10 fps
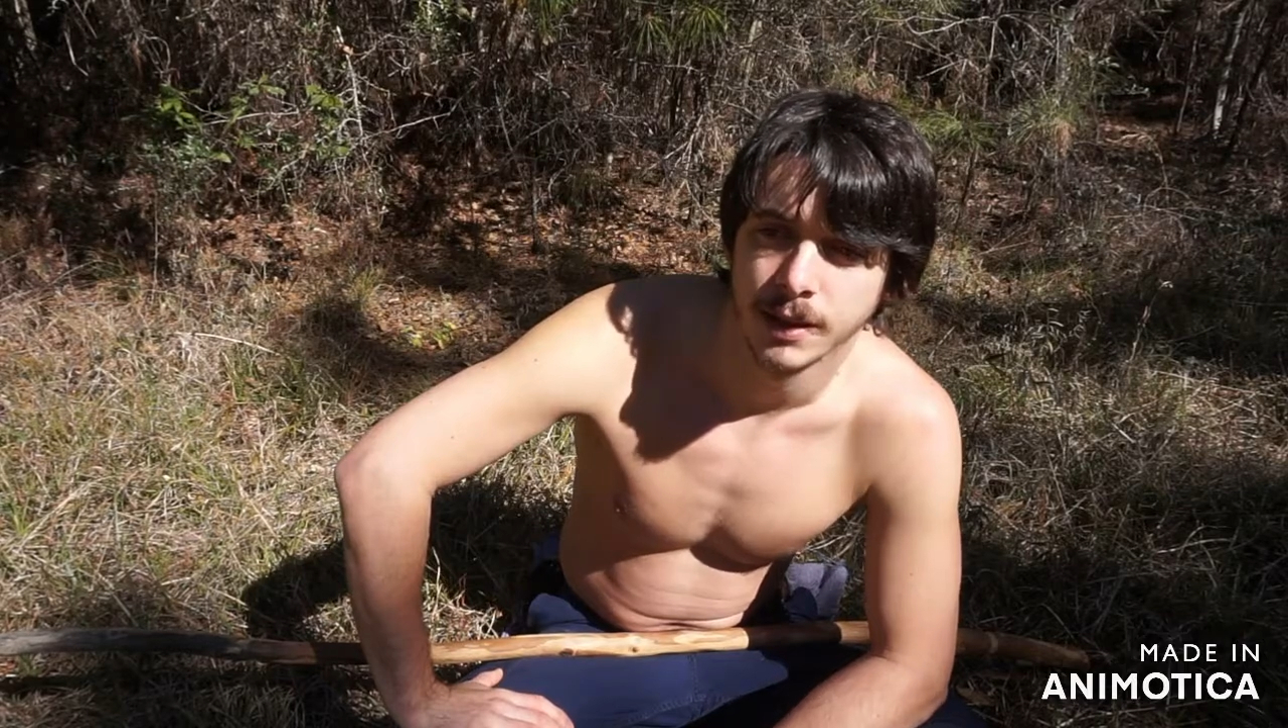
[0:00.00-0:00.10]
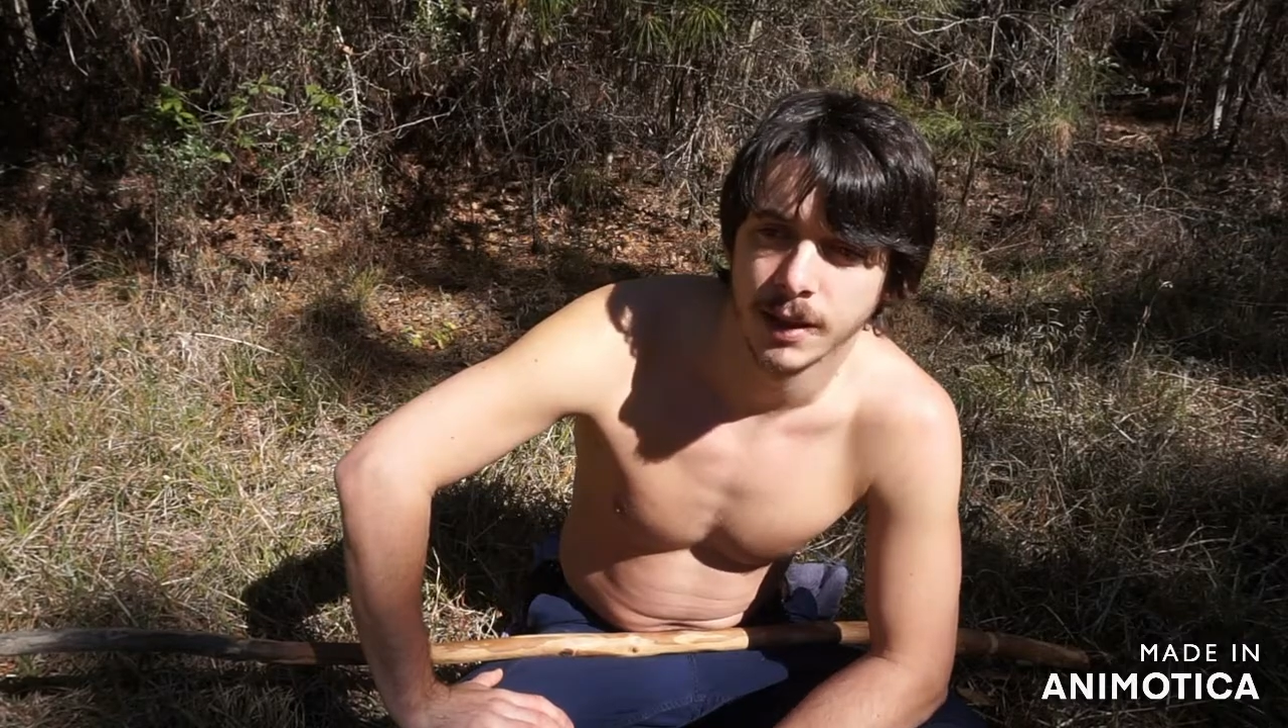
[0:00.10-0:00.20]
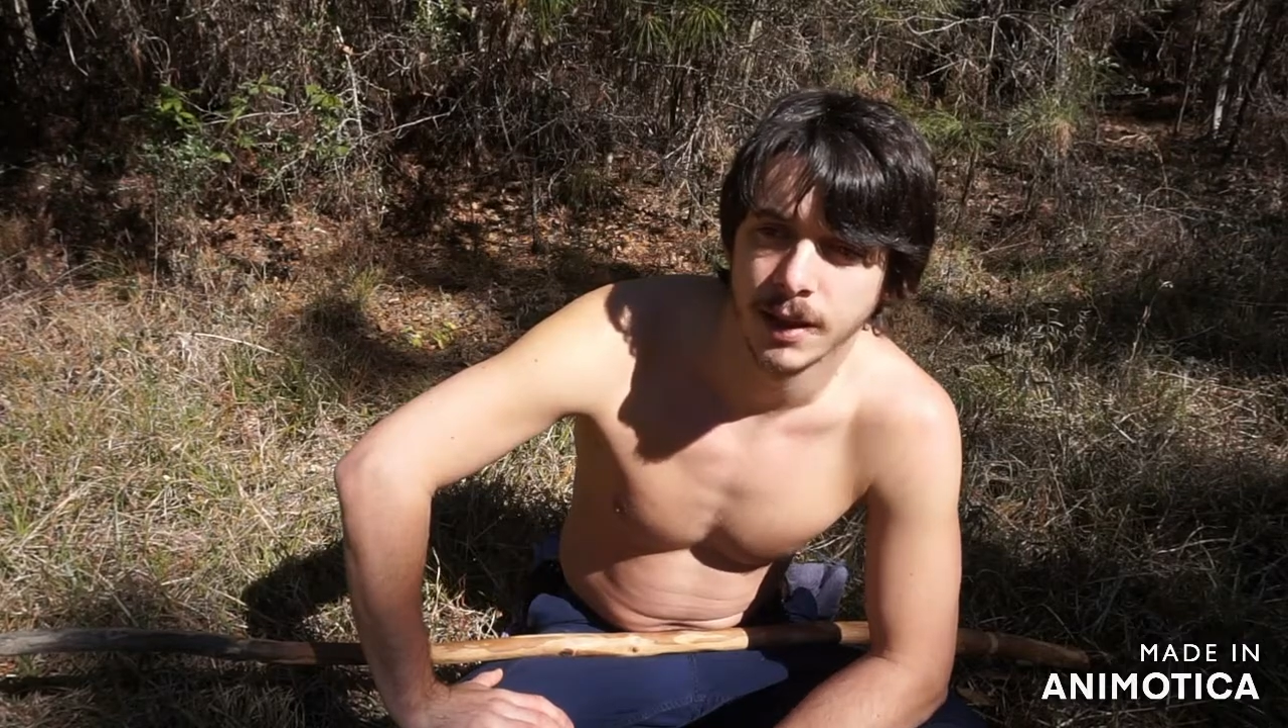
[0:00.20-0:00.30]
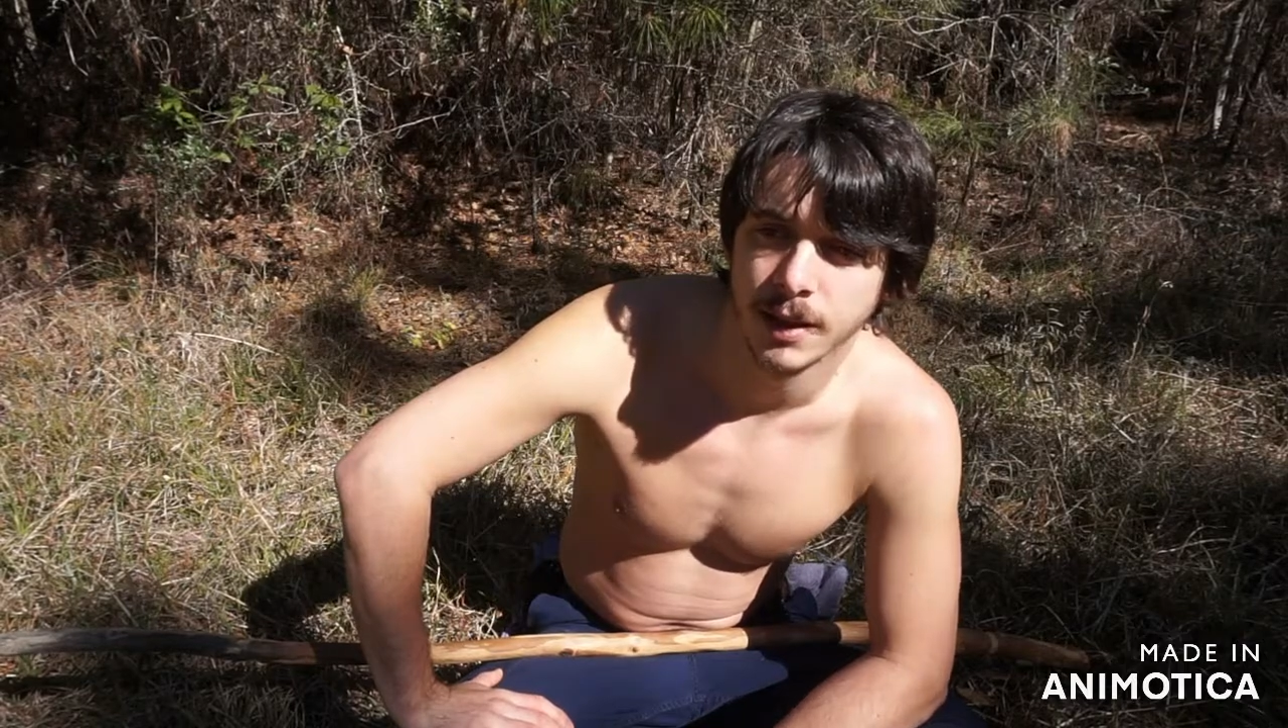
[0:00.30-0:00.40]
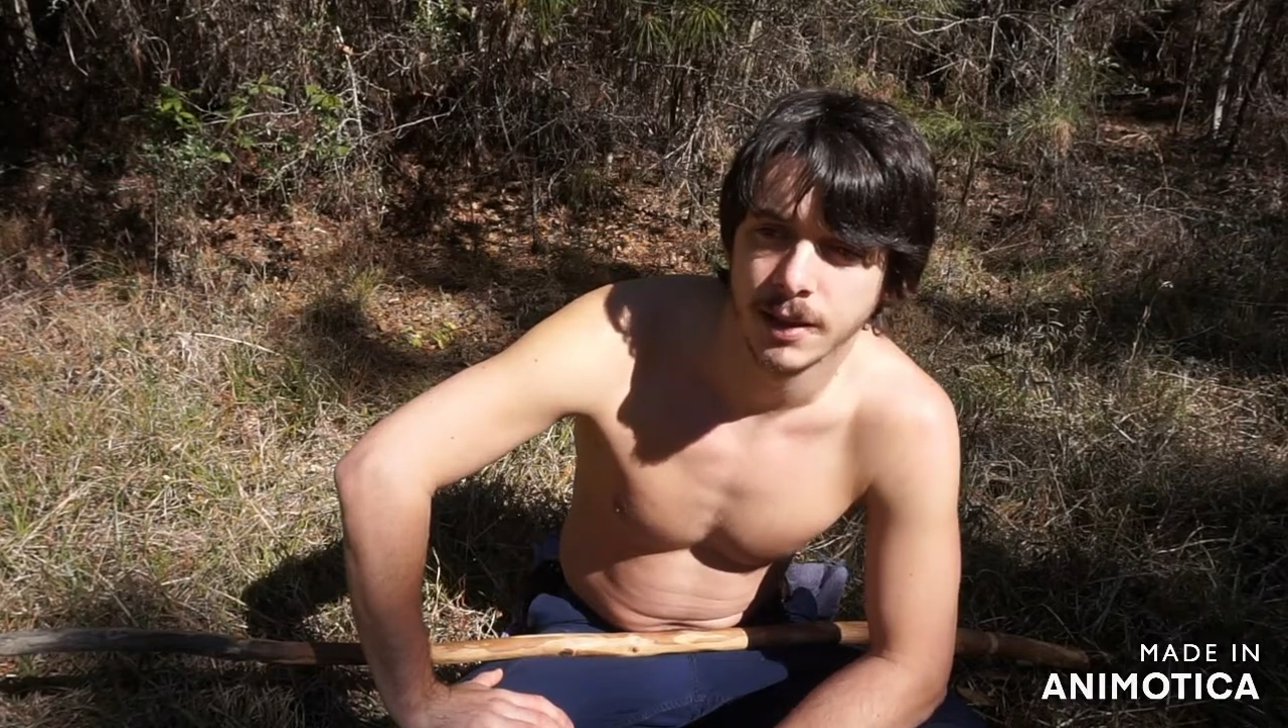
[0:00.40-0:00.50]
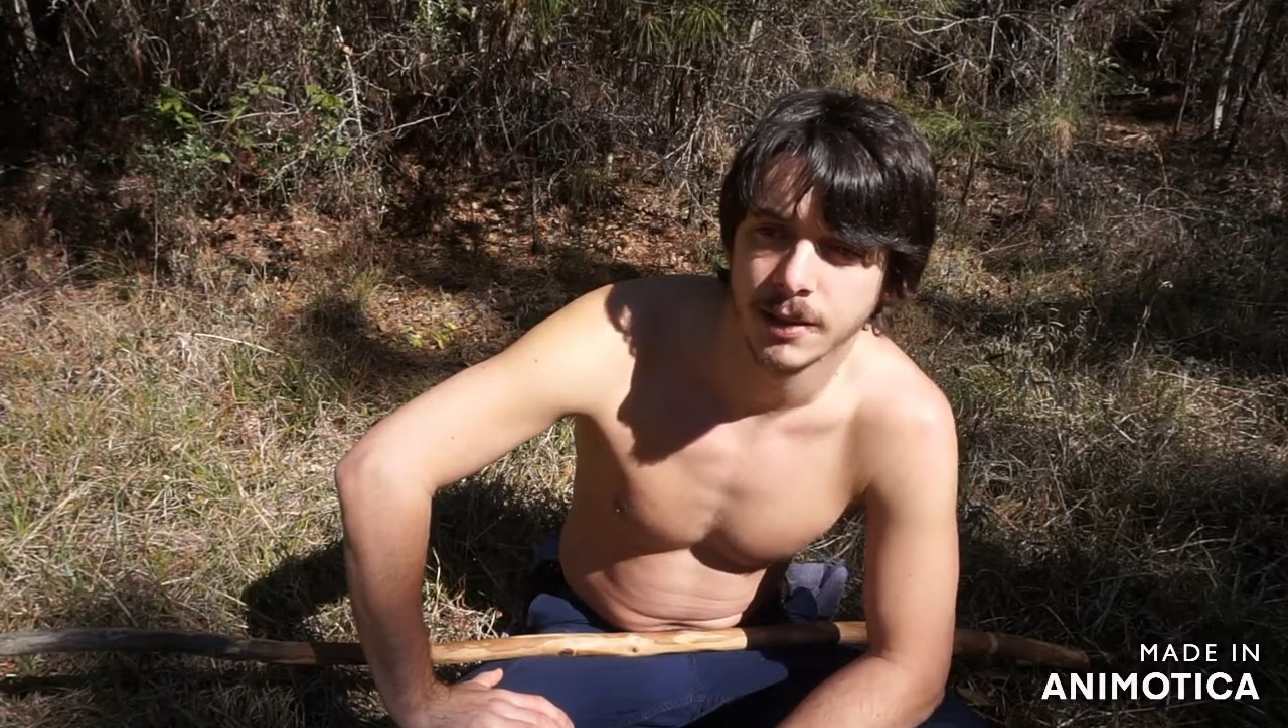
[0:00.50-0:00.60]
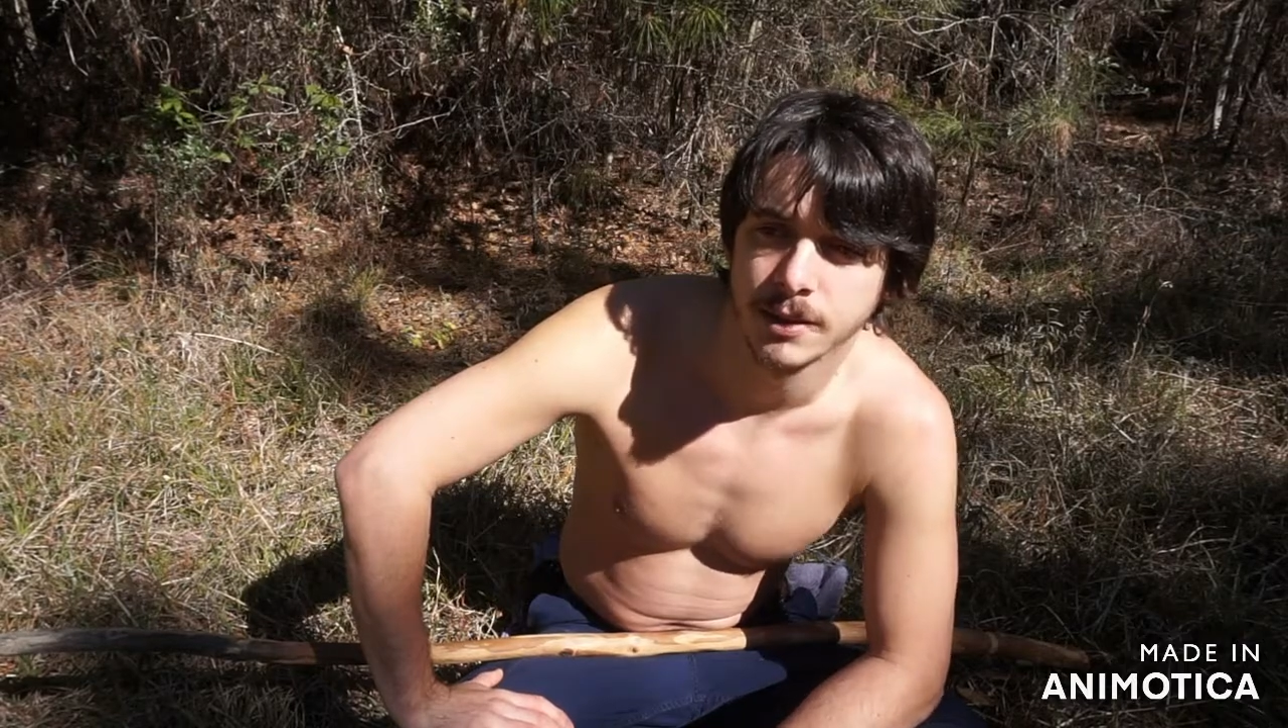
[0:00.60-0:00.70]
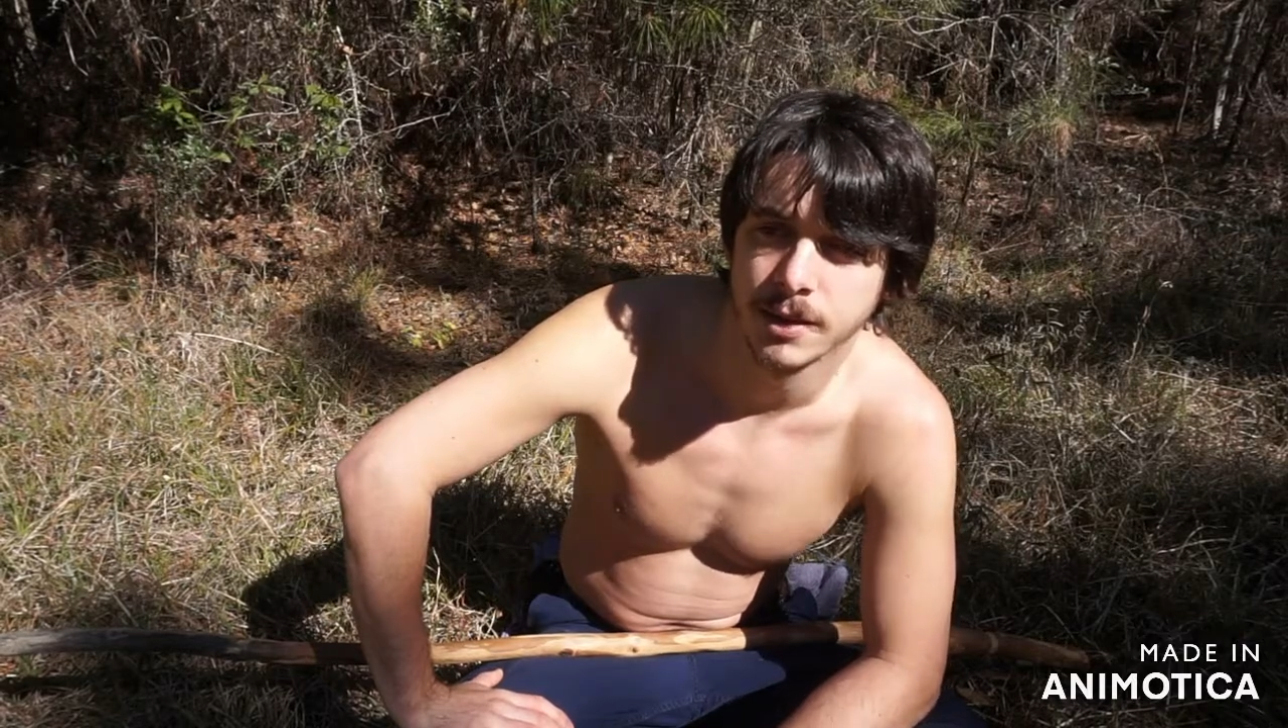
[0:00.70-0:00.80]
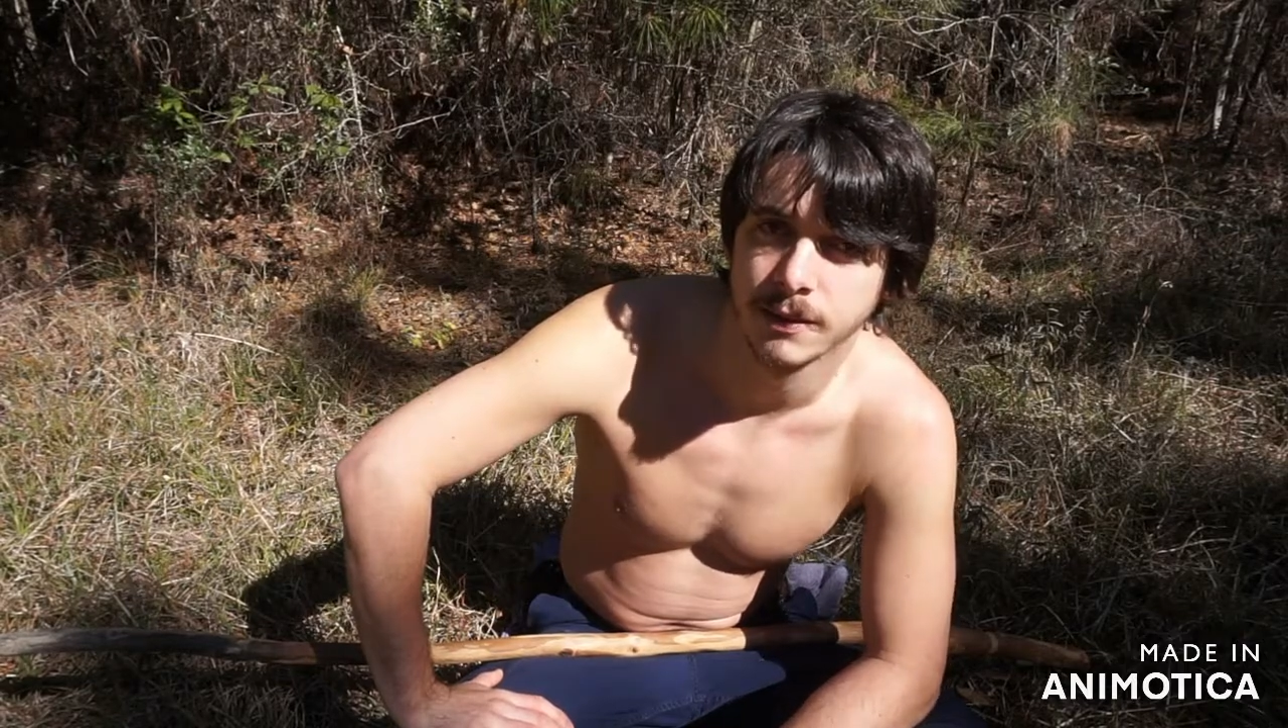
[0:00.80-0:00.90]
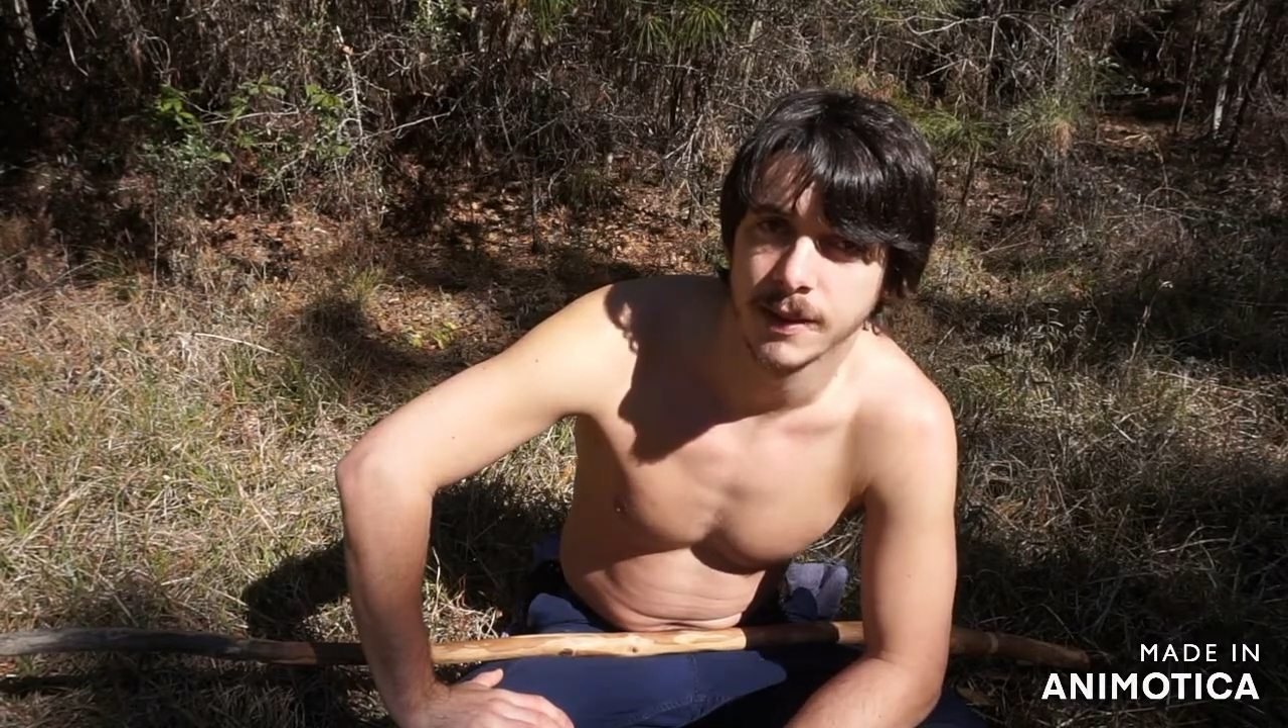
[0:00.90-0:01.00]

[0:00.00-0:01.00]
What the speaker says: And